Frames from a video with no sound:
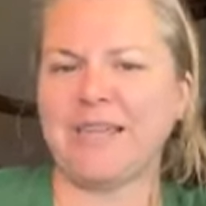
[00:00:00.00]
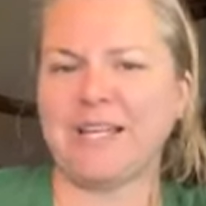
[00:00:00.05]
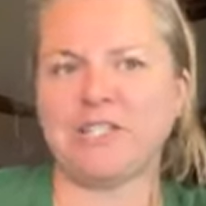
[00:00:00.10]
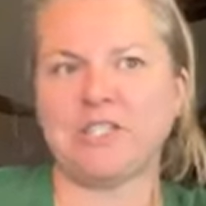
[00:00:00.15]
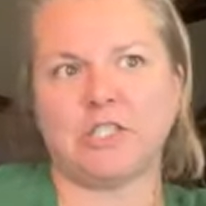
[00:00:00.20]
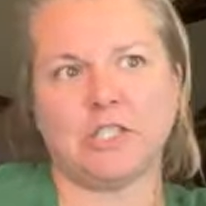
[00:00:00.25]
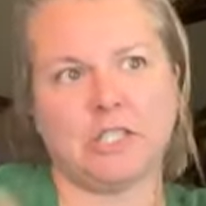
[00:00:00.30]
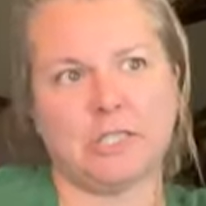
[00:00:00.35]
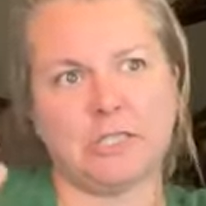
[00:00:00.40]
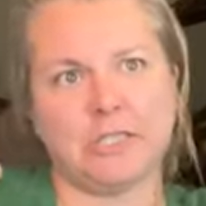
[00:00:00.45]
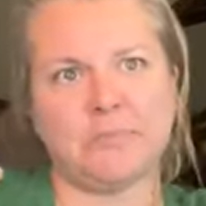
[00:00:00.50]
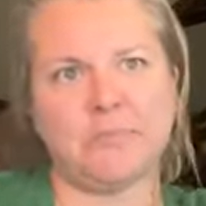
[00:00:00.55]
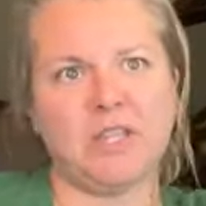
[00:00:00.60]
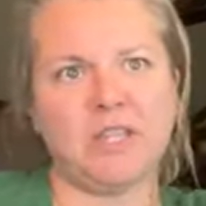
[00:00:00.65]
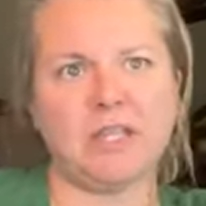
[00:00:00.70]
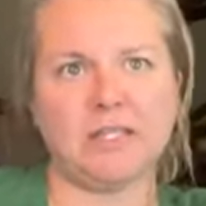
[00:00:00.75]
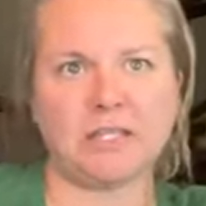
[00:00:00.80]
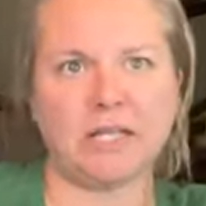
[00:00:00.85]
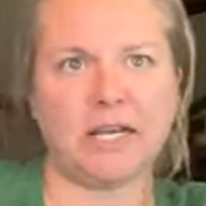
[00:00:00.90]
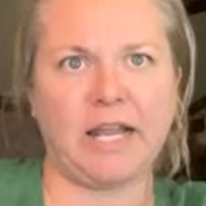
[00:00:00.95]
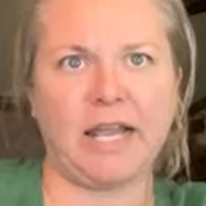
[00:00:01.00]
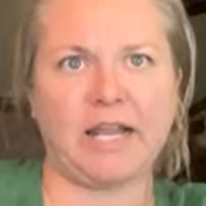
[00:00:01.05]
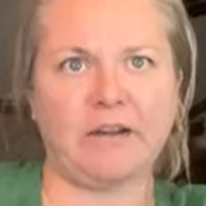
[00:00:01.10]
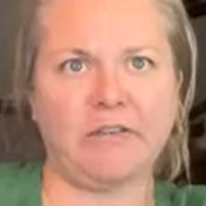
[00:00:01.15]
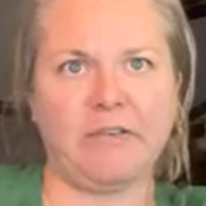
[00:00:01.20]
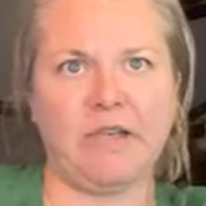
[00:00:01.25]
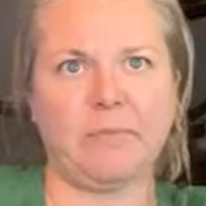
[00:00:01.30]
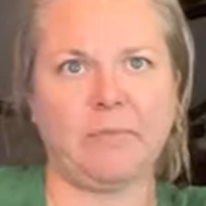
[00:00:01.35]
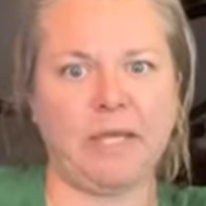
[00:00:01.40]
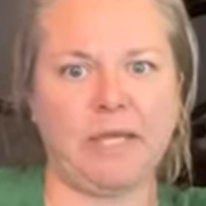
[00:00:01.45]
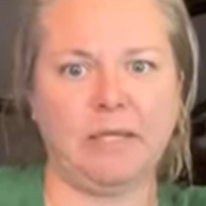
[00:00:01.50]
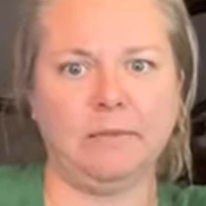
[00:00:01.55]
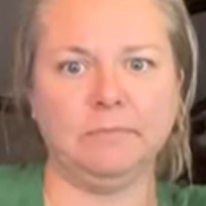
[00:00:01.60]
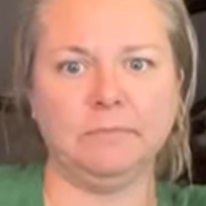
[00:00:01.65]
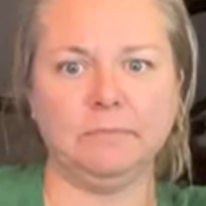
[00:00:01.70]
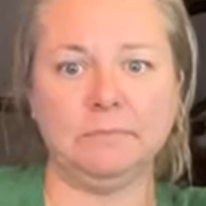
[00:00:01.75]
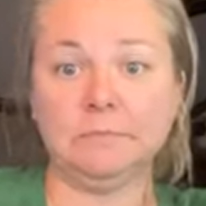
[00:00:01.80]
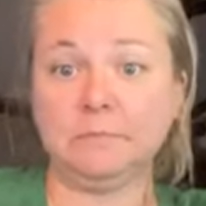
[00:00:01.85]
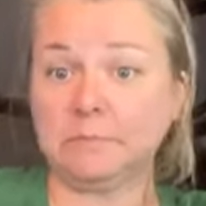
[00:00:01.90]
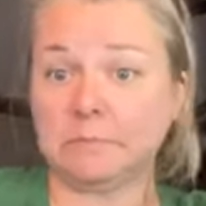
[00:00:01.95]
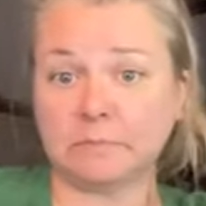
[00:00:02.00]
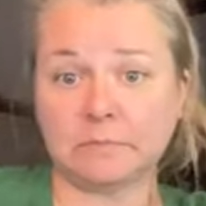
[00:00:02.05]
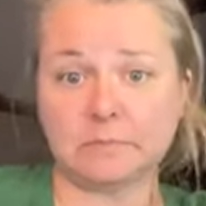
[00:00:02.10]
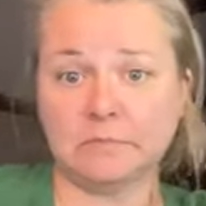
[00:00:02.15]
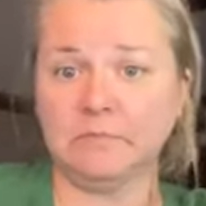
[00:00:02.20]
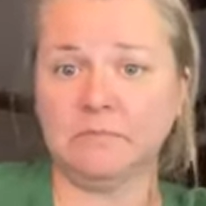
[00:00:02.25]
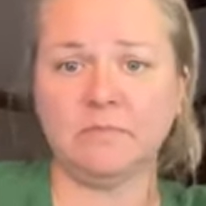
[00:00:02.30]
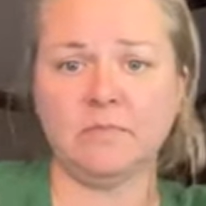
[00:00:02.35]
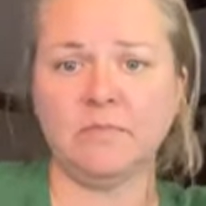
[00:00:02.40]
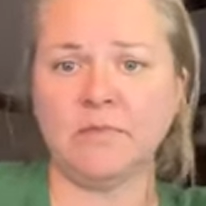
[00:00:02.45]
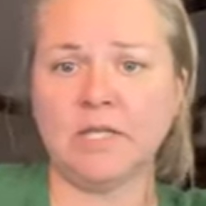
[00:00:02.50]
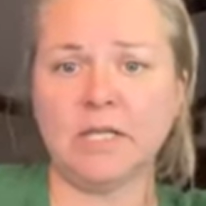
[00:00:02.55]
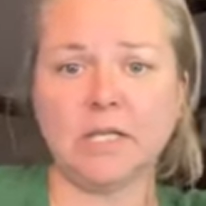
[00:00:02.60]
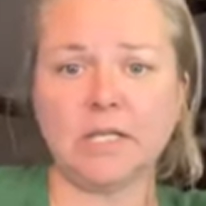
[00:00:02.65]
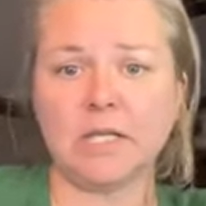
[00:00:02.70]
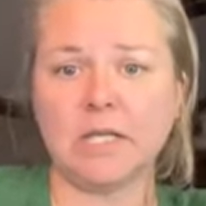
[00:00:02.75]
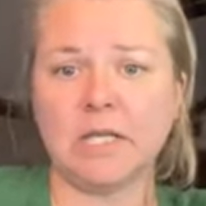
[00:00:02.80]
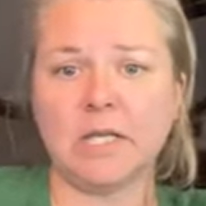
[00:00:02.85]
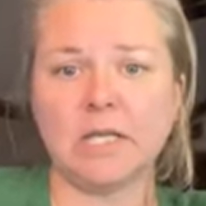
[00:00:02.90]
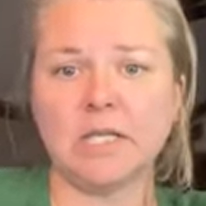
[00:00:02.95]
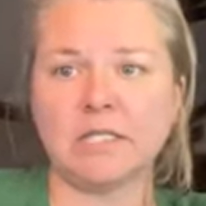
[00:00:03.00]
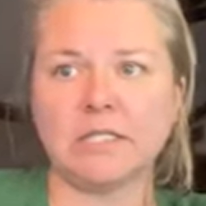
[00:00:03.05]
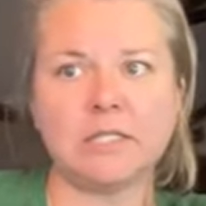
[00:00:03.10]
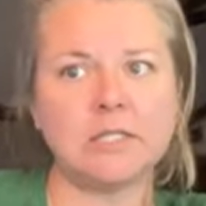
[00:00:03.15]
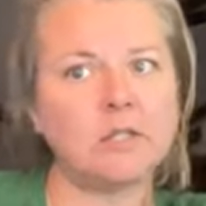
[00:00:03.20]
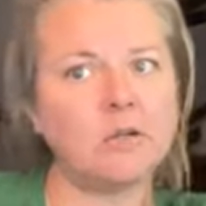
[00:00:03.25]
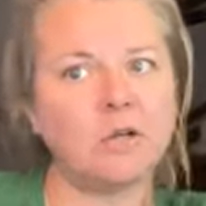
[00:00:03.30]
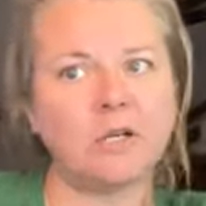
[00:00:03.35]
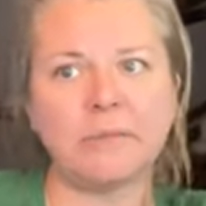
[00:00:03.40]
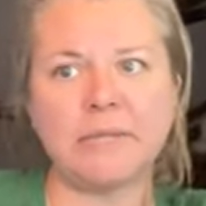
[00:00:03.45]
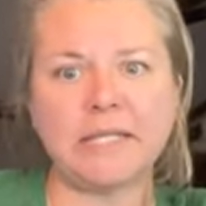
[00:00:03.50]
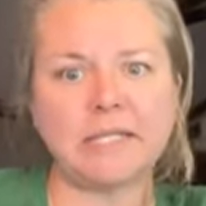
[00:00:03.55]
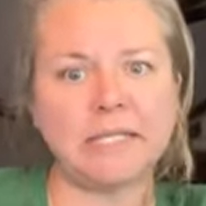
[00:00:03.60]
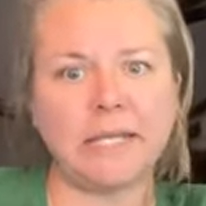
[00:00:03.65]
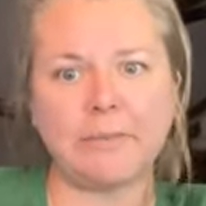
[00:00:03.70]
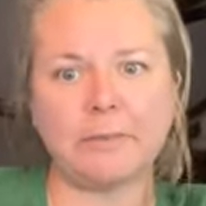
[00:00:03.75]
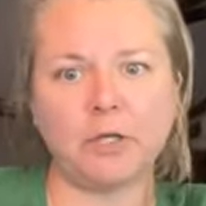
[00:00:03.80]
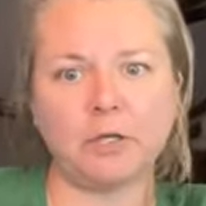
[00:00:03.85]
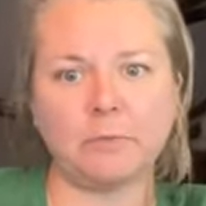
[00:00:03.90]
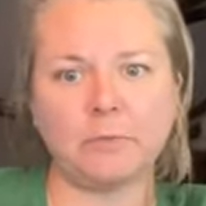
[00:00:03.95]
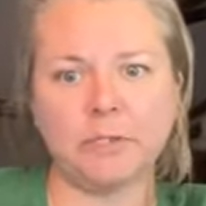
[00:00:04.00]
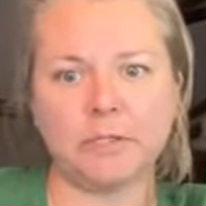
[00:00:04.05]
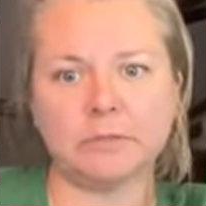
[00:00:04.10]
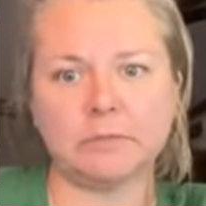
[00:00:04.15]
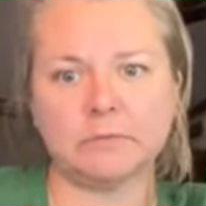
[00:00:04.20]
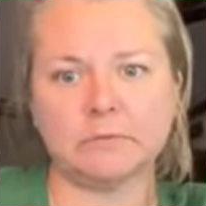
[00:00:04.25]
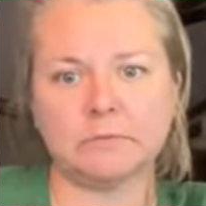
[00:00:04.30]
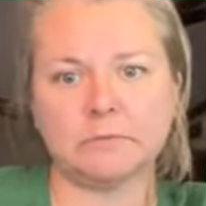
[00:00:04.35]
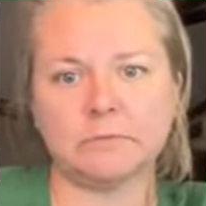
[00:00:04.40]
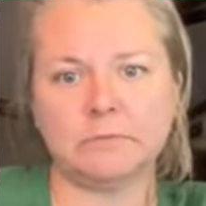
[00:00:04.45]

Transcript: That's just something that's going to aggravate me. Still going to be the same cookbook.